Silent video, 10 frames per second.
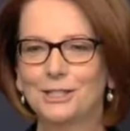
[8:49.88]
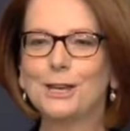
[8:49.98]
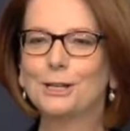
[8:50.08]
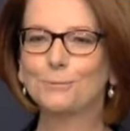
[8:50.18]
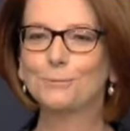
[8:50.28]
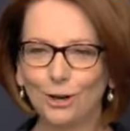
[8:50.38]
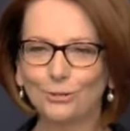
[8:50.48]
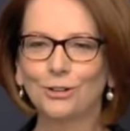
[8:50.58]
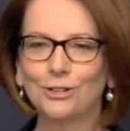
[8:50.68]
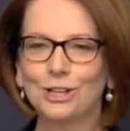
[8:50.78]
beings for a long,
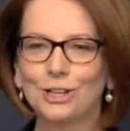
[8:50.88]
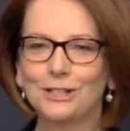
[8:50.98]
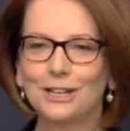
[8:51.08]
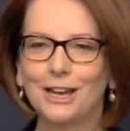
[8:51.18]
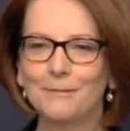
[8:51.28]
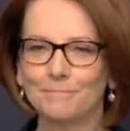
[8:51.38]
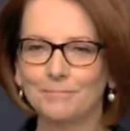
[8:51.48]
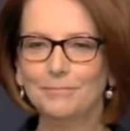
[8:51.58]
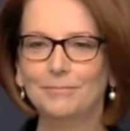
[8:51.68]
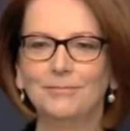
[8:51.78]
long time to come.
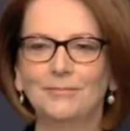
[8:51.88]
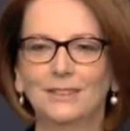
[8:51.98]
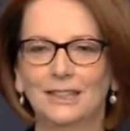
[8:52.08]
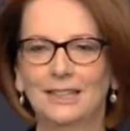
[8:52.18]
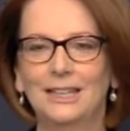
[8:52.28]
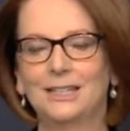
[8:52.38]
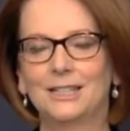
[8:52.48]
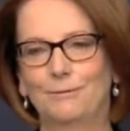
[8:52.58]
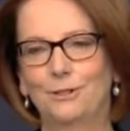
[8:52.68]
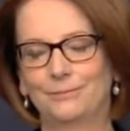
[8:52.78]

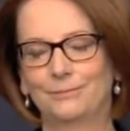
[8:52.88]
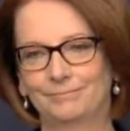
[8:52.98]
Yes, Phil.